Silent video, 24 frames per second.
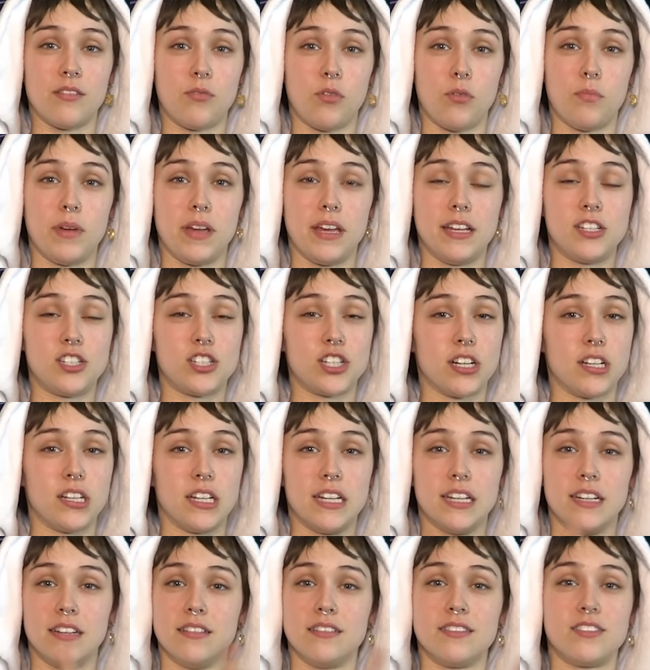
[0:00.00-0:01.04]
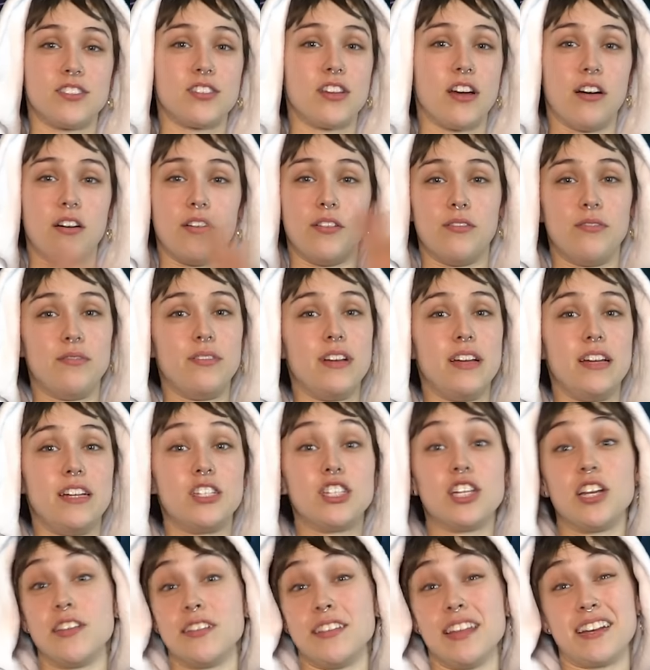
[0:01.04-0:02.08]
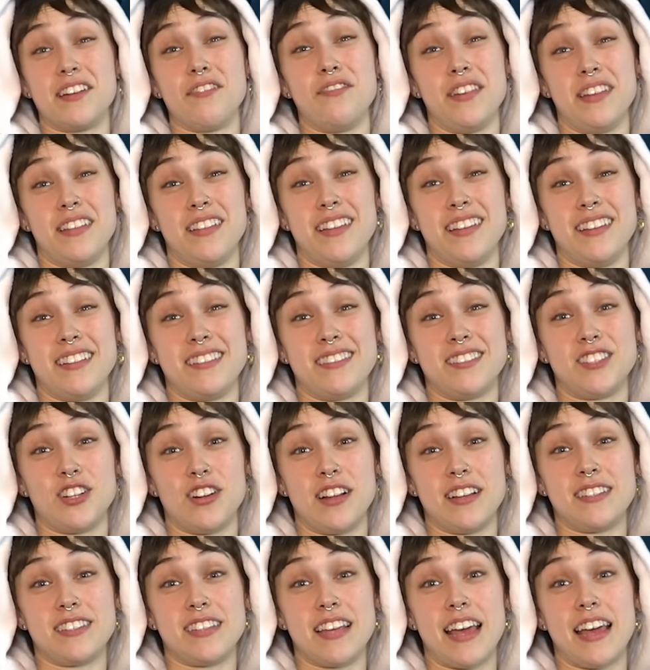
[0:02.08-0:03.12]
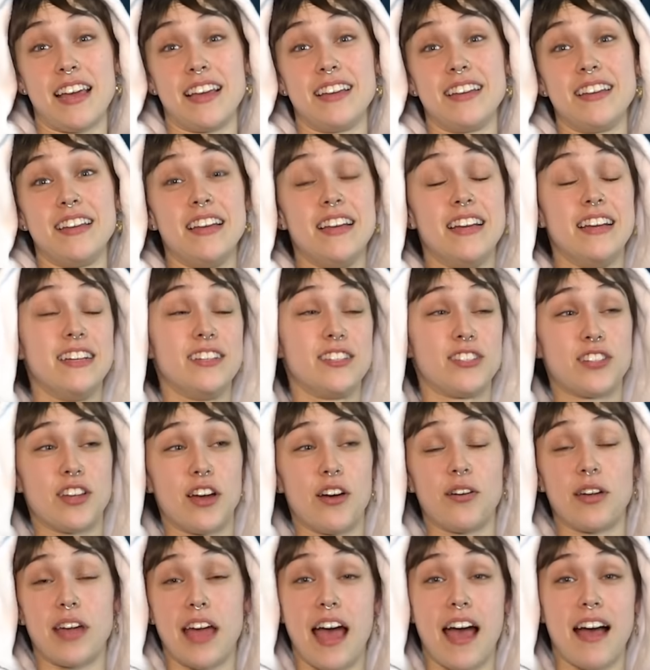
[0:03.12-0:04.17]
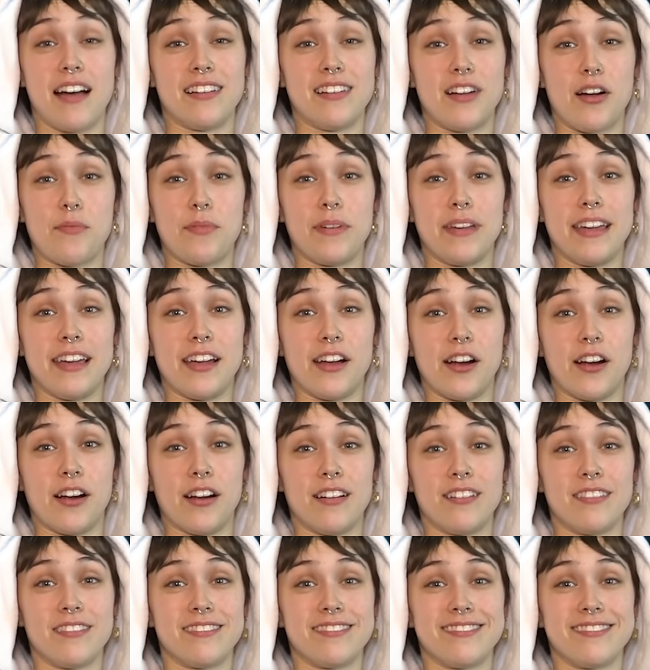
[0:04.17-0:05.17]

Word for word: We'll be chilling, so chilling like a villain, should I say. So yeah, I'll be here.